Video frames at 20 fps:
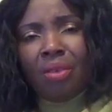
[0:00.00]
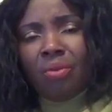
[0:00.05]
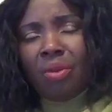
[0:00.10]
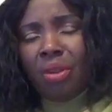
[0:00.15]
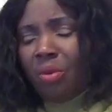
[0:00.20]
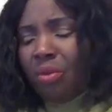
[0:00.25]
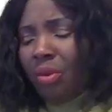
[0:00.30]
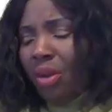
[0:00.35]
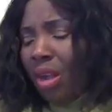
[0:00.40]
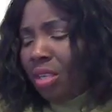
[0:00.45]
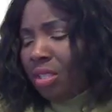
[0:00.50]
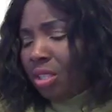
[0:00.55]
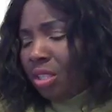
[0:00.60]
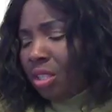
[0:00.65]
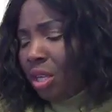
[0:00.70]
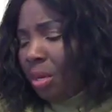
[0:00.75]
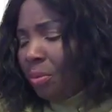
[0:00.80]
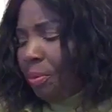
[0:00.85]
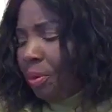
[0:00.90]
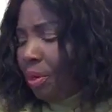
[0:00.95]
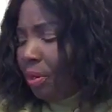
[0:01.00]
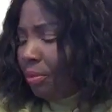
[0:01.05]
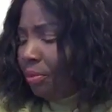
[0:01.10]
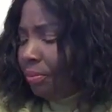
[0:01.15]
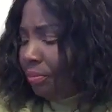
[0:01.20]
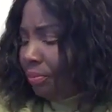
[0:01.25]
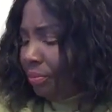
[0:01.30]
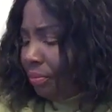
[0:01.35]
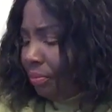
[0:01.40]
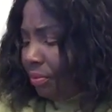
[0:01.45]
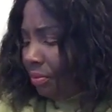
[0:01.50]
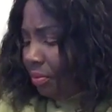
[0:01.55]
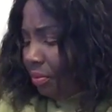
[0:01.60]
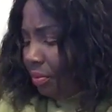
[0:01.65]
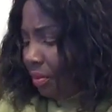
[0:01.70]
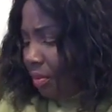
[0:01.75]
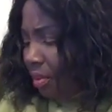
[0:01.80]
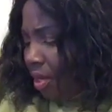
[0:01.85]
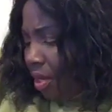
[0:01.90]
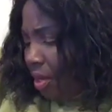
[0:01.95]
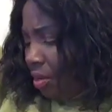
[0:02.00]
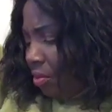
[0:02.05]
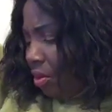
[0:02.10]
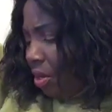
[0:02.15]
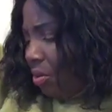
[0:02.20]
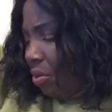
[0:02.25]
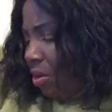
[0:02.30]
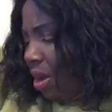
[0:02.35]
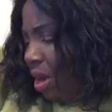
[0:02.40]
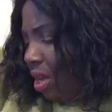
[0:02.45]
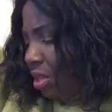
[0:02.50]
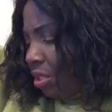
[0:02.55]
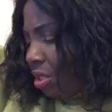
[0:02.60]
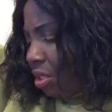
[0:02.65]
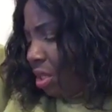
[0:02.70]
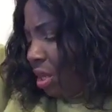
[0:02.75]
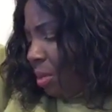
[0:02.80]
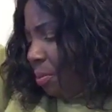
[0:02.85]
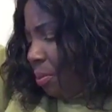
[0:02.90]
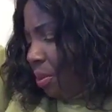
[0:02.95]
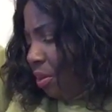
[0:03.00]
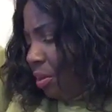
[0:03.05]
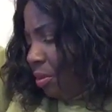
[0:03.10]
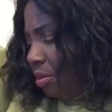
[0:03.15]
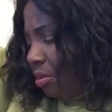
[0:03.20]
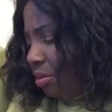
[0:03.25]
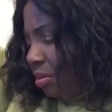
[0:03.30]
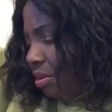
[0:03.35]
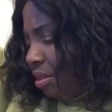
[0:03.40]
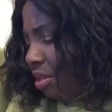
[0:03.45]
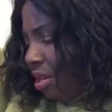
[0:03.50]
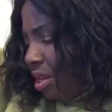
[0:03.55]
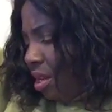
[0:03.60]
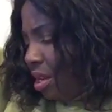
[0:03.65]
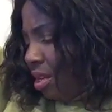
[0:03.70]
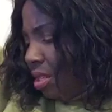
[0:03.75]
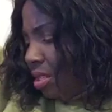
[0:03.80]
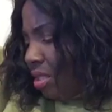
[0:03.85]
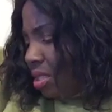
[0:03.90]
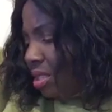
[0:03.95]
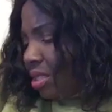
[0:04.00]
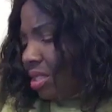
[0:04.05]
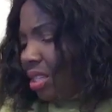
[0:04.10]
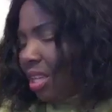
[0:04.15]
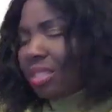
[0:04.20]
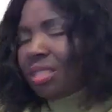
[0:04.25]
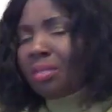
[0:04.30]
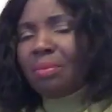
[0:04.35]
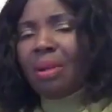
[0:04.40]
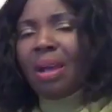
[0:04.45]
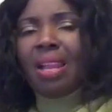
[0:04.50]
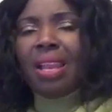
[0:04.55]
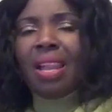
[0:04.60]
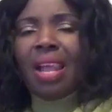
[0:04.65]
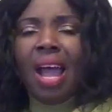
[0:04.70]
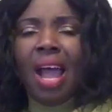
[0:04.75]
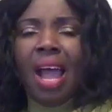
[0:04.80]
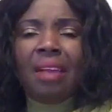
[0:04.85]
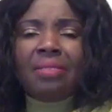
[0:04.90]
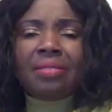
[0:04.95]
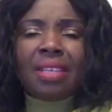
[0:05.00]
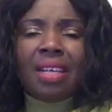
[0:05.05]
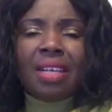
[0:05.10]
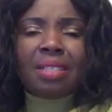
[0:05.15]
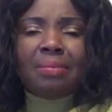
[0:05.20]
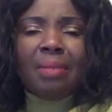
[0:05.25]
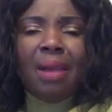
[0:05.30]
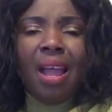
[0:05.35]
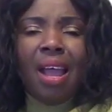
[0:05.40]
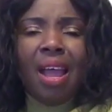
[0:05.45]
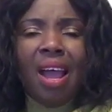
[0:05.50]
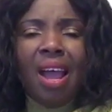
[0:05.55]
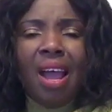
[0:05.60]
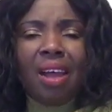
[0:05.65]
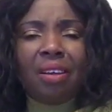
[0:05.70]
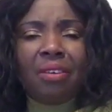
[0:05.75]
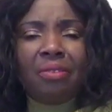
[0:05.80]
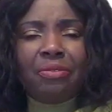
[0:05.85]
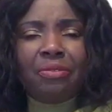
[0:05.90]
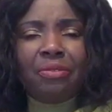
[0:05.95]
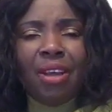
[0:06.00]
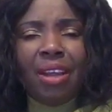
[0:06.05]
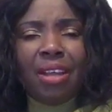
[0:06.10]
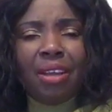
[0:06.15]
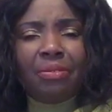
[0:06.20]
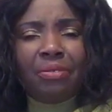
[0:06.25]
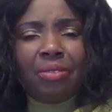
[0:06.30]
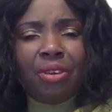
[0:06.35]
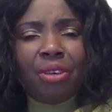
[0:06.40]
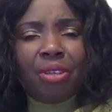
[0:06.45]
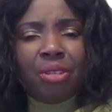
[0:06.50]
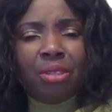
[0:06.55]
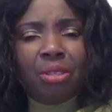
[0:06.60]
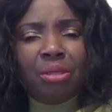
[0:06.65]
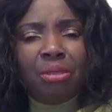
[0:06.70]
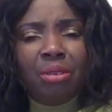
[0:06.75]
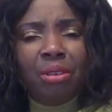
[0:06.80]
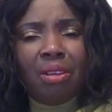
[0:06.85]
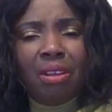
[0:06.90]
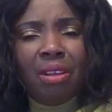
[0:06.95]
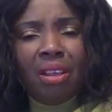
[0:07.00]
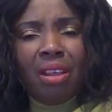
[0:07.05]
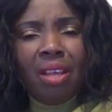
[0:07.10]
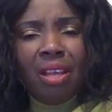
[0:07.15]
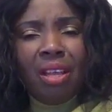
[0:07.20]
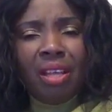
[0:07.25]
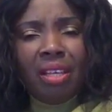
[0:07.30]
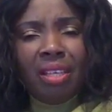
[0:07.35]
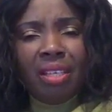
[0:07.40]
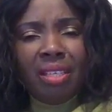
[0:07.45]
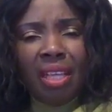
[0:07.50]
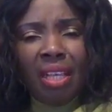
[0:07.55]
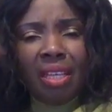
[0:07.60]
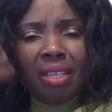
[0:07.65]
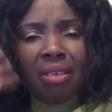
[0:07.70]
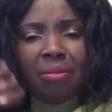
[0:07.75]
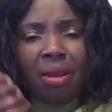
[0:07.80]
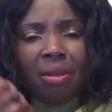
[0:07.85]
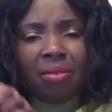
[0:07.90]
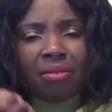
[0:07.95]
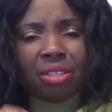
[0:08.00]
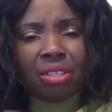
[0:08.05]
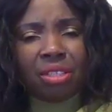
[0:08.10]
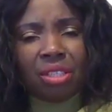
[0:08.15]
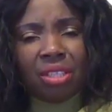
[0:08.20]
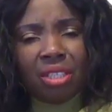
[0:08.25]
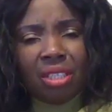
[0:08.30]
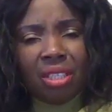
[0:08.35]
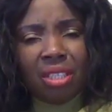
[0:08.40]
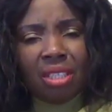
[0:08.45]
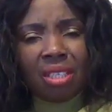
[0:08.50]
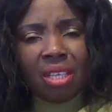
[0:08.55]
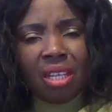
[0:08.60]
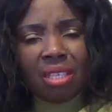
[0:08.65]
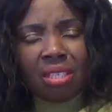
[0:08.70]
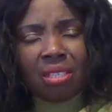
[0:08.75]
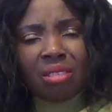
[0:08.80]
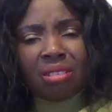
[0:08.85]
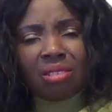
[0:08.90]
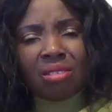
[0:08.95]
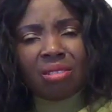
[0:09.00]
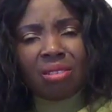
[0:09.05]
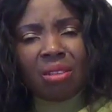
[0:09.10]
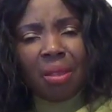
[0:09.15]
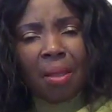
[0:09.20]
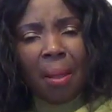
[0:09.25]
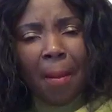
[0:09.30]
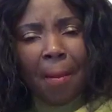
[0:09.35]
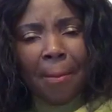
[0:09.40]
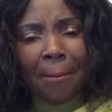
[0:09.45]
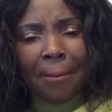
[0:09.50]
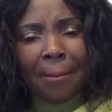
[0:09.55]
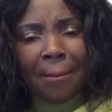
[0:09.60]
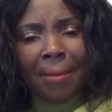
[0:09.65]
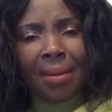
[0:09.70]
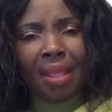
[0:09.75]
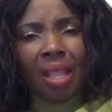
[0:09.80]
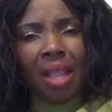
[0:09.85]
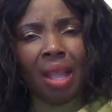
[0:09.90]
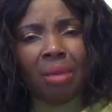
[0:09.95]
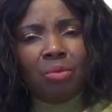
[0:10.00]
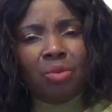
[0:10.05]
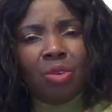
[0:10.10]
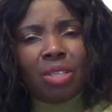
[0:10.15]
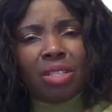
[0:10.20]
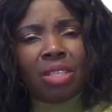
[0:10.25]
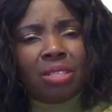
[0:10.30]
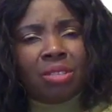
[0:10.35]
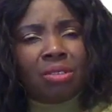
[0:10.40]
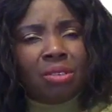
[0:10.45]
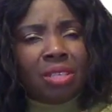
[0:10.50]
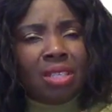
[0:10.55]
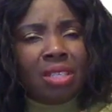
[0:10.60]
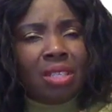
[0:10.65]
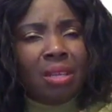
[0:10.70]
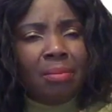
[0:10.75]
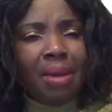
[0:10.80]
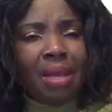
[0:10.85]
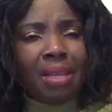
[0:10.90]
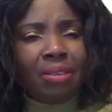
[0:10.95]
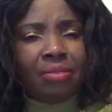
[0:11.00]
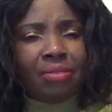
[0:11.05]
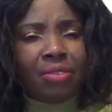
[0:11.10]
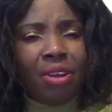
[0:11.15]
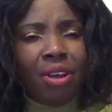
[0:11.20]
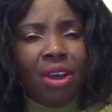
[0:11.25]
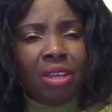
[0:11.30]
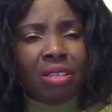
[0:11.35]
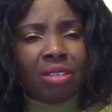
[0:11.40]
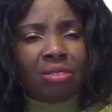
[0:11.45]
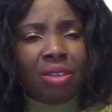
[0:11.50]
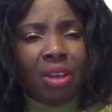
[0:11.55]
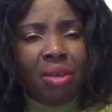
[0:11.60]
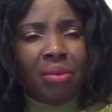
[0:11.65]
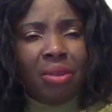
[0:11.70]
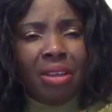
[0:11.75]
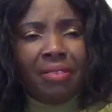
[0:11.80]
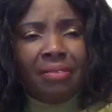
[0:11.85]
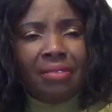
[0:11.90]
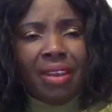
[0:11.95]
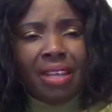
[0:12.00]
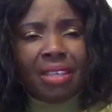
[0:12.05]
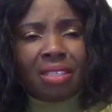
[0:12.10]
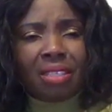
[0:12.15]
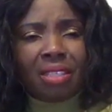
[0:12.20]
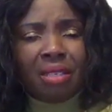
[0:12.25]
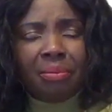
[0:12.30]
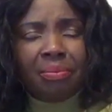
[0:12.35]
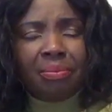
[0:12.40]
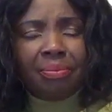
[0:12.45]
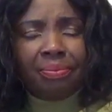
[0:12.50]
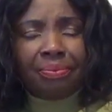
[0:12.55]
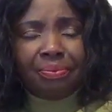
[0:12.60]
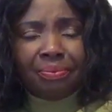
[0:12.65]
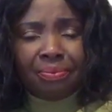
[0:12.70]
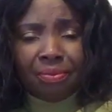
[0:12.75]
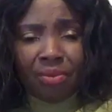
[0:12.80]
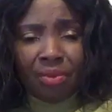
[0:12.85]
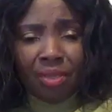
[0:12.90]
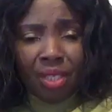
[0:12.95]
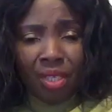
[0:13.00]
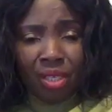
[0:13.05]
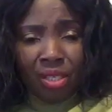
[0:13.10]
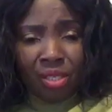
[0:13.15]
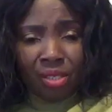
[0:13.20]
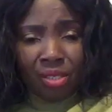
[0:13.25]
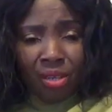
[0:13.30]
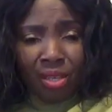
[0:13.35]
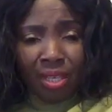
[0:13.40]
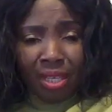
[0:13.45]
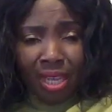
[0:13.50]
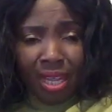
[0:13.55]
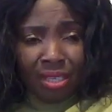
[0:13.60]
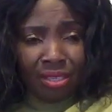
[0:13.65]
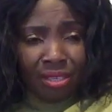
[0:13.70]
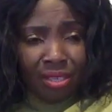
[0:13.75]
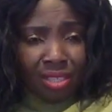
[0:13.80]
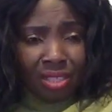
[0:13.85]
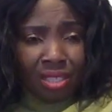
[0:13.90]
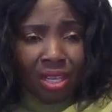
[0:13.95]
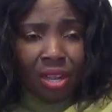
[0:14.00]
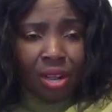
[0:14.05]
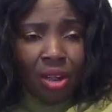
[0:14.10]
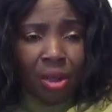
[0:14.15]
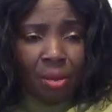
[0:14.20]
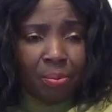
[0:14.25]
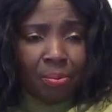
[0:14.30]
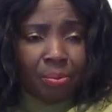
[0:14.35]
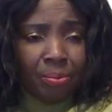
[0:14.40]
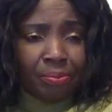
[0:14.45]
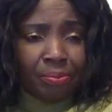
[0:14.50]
We worship you. We worship you. Set my life, set my heart on fire for you. In the name of Jesus. I'm waiting to see the man of God, so I will invite him so he can just take up.